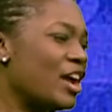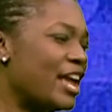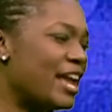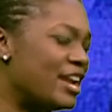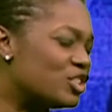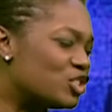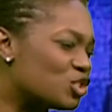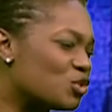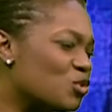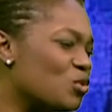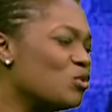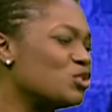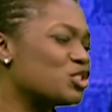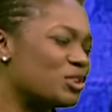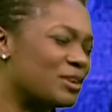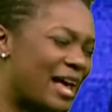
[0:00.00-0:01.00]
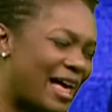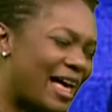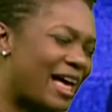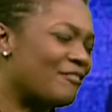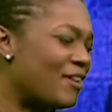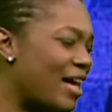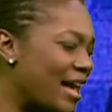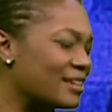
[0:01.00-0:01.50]
Each school should
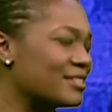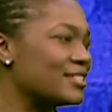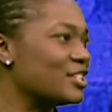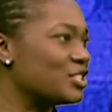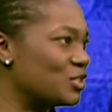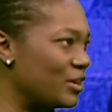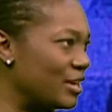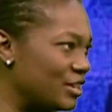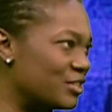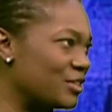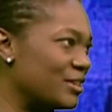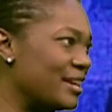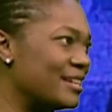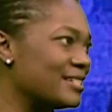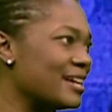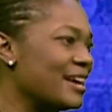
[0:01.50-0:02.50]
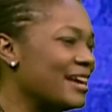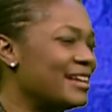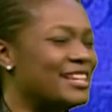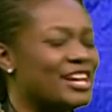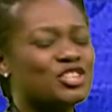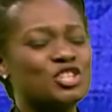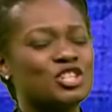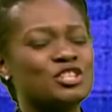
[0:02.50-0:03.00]
have access to internet.
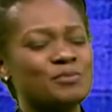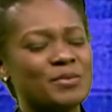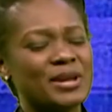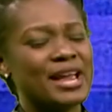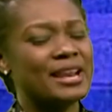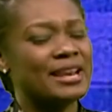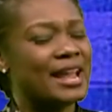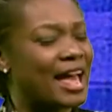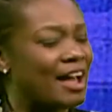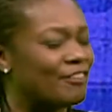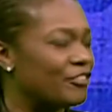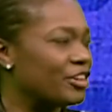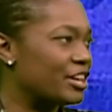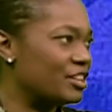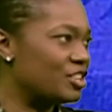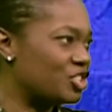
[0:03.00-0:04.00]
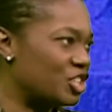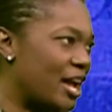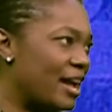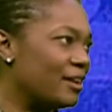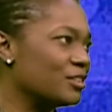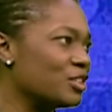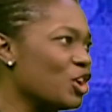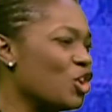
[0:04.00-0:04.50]
There shouldn't be any African
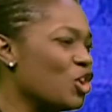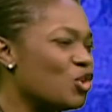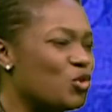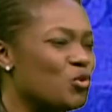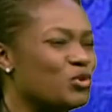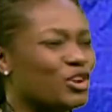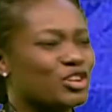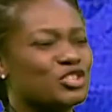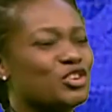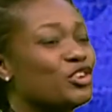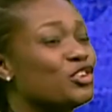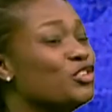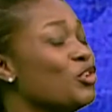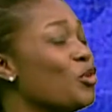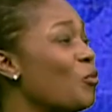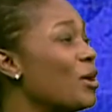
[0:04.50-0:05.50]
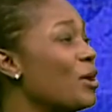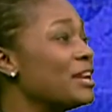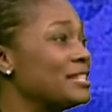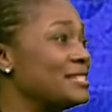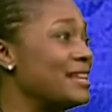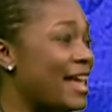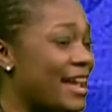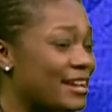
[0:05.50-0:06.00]
child who does not know what
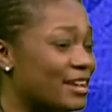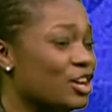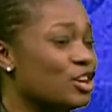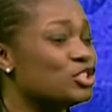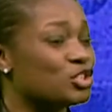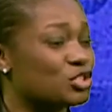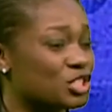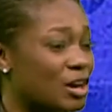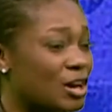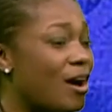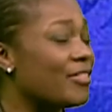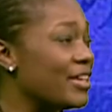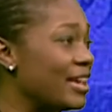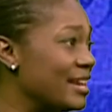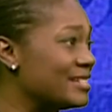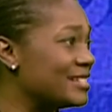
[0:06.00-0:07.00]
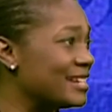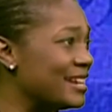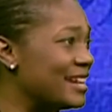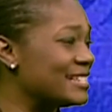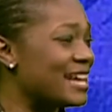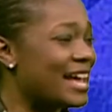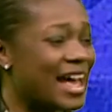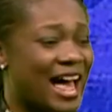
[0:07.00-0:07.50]
it's like to scour the
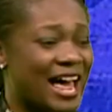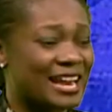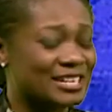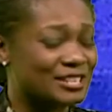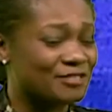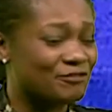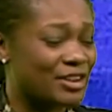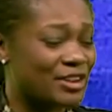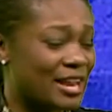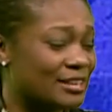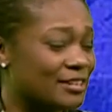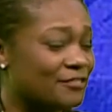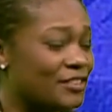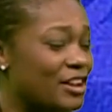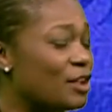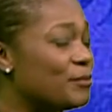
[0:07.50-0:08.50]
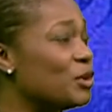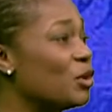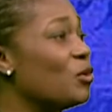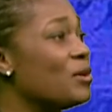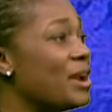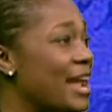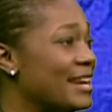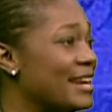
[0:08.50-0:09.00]
internet and develop your
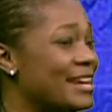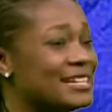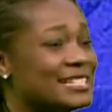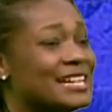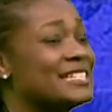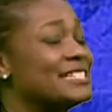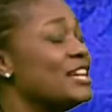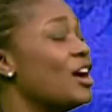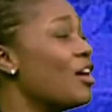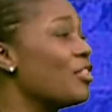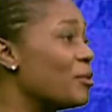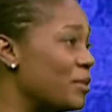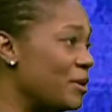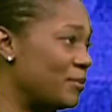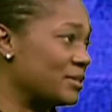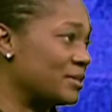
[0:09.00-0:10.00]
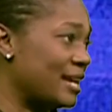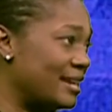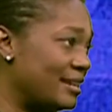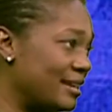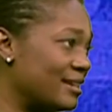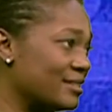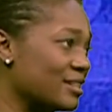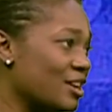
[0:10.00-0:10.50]
own ideas and see other people's
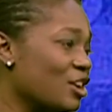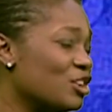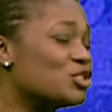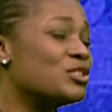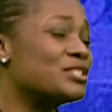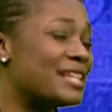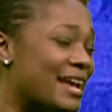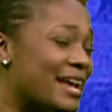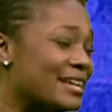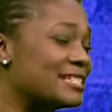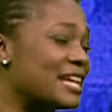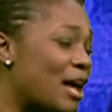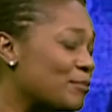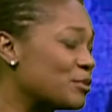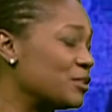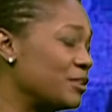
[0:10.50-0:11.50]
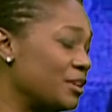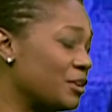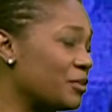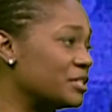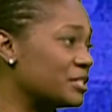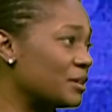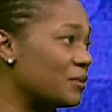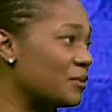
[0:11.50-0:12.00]
ideas. So that is absolutely
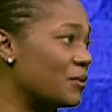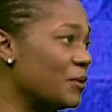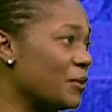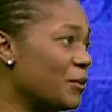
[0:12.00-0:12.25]
critical.